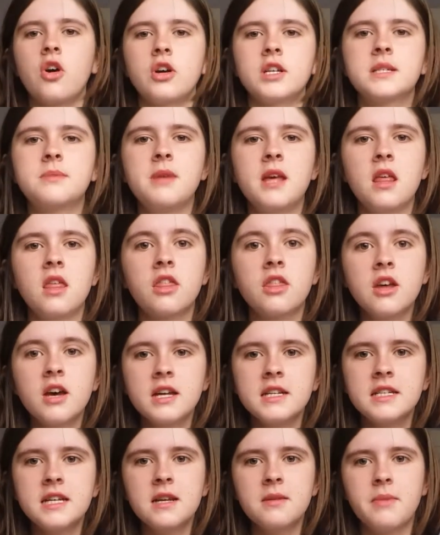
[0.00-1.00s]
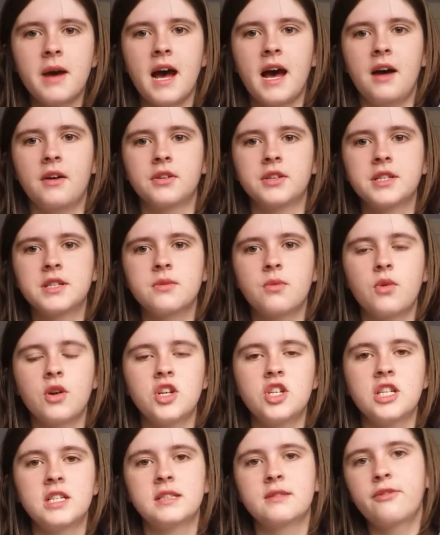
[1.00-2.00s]
cost me £13,
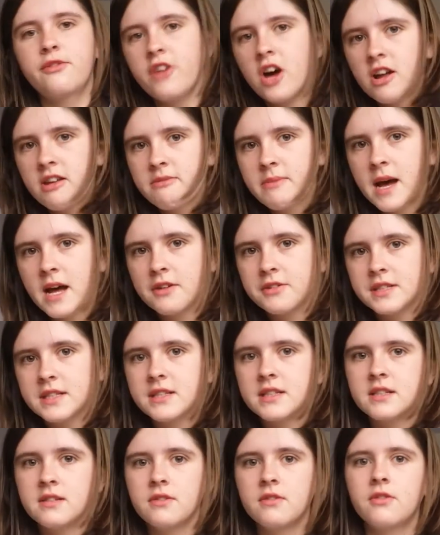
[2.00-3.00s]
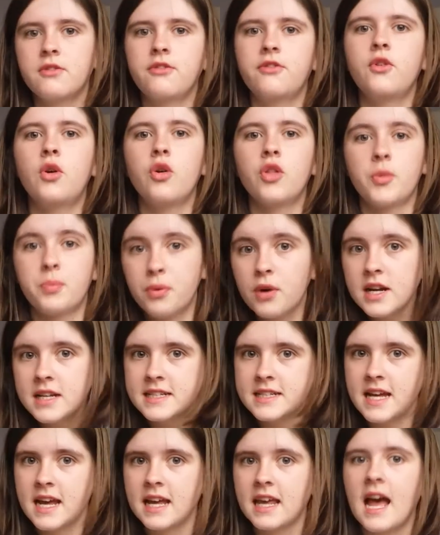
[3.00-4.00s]
which is £5 for the
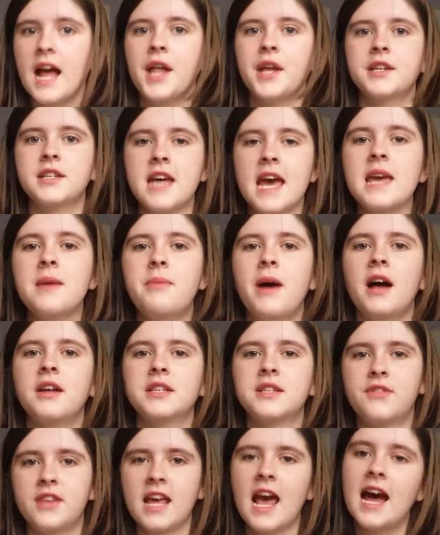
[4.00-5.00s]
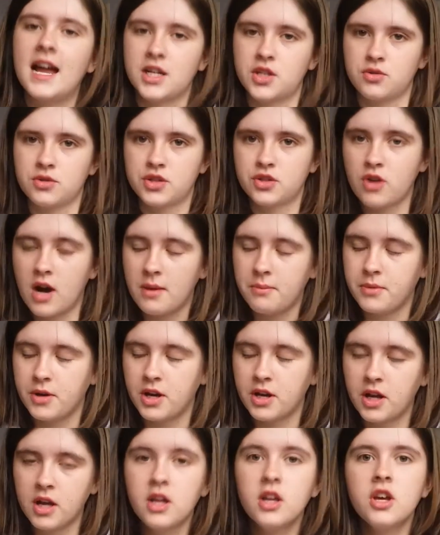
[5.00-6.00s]
printing and £8 for the actual
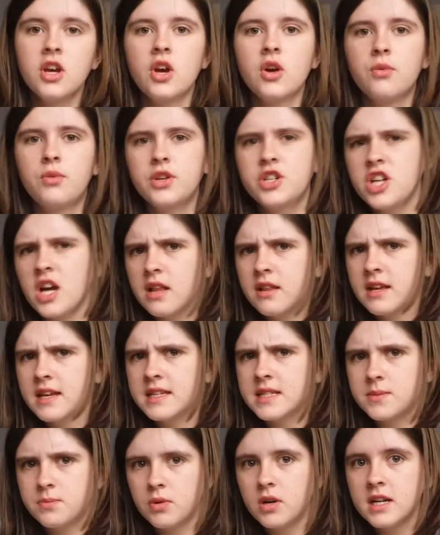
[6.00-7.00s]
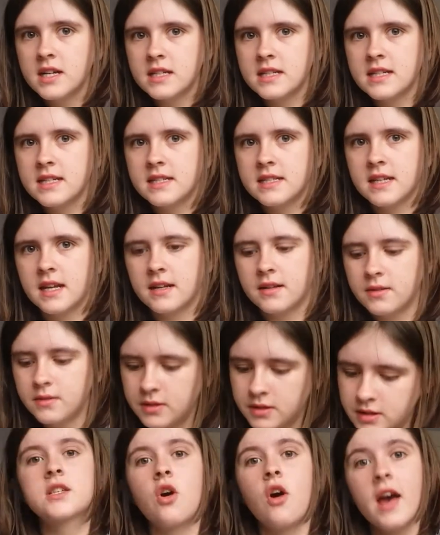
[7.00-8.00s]
scrapbook, which I think is pretty decent.
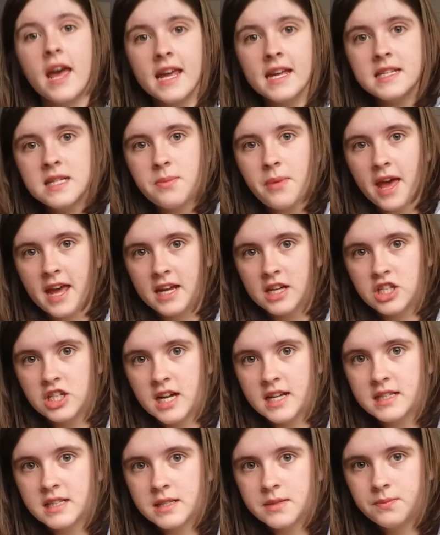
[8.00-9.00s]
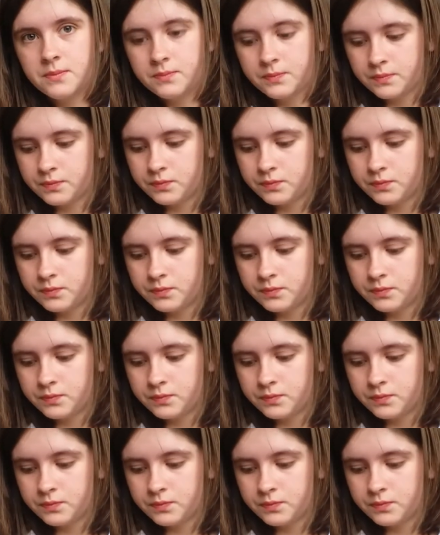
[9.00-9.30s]
It's got 80 pages,